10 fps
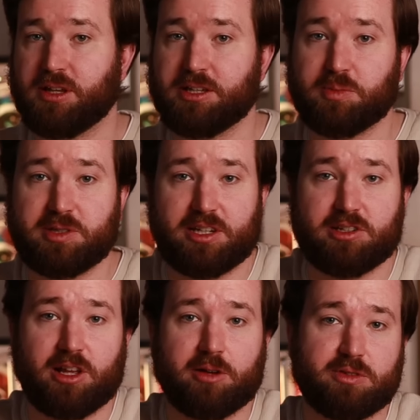that is
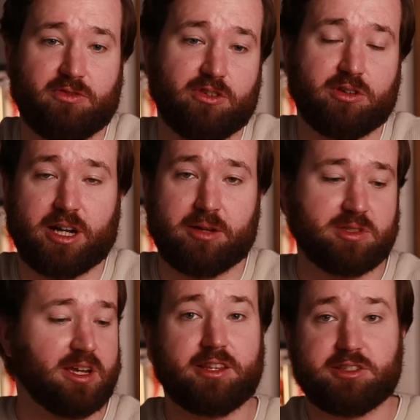potentially up for
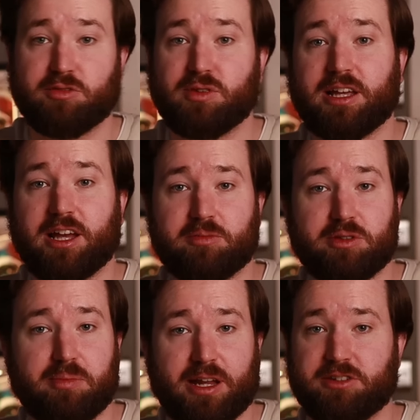grabs. And this can really
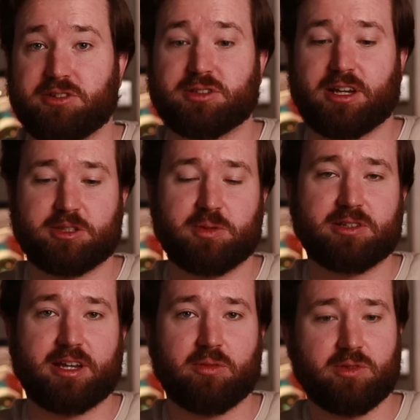help you manage your tax
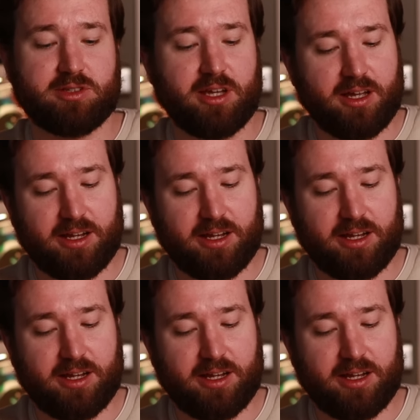bill downwards.